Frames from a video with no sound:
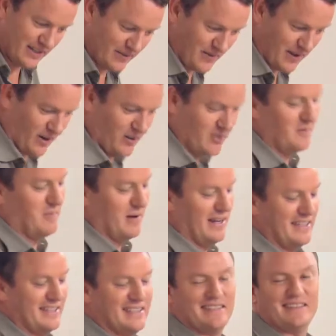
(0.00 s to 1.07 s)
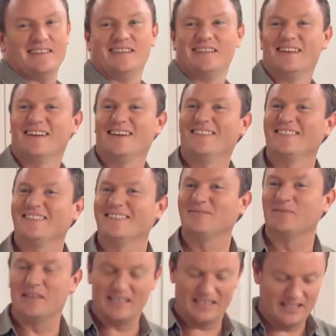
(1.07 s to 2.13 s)
I know we had lots of plates,
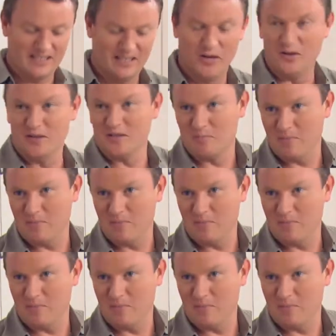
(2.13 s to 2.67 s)
but this is Lola's